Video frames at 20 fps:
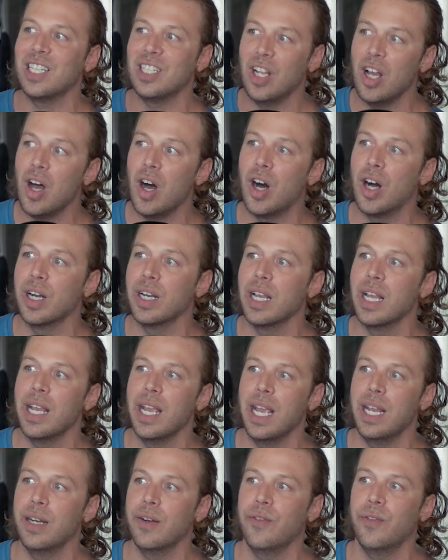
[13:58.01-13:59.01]
long
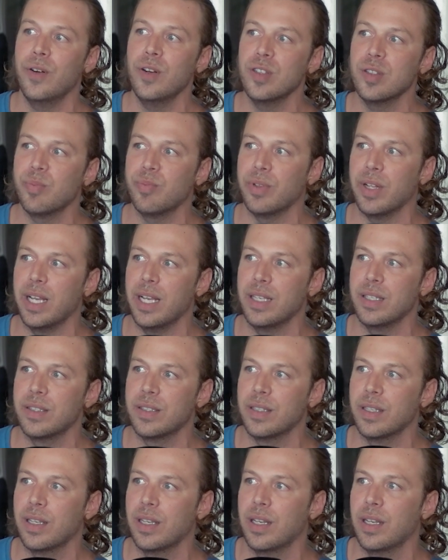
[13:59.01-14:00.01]
in the first
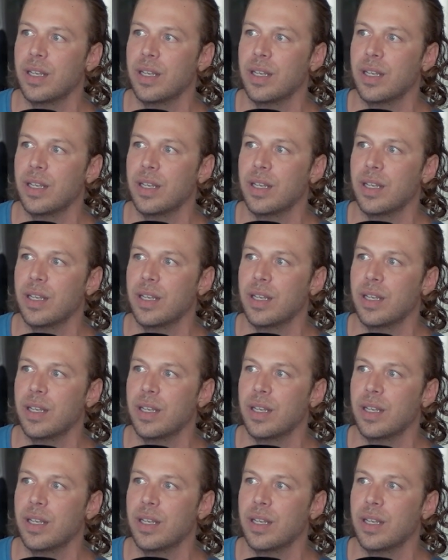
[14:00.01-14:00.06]
place.